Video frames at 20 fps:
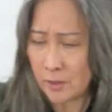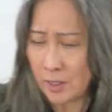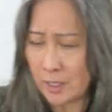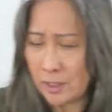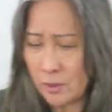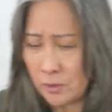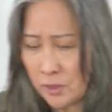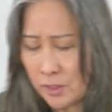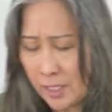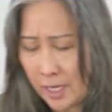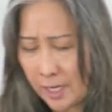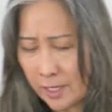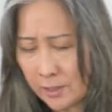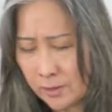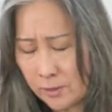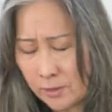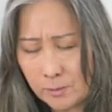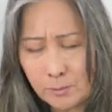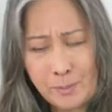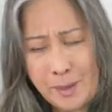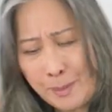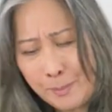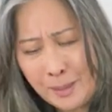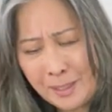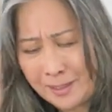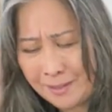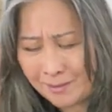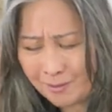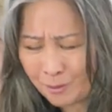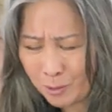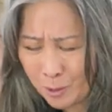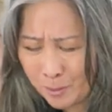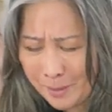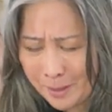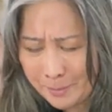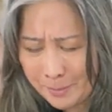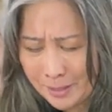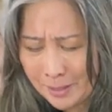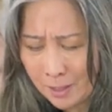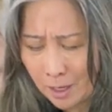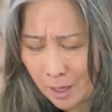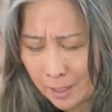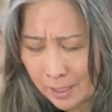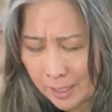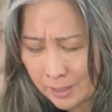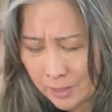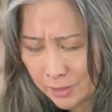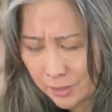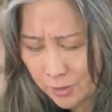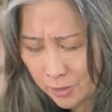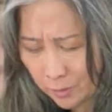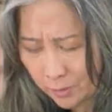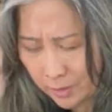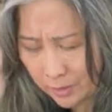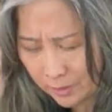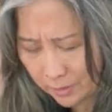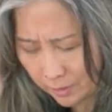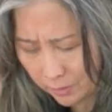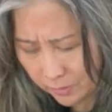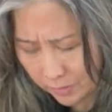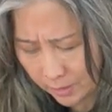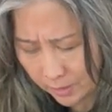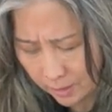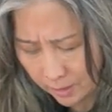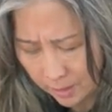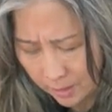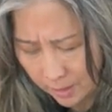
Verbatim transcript: I know she has, maybe, well, maybe not. I just know that there's a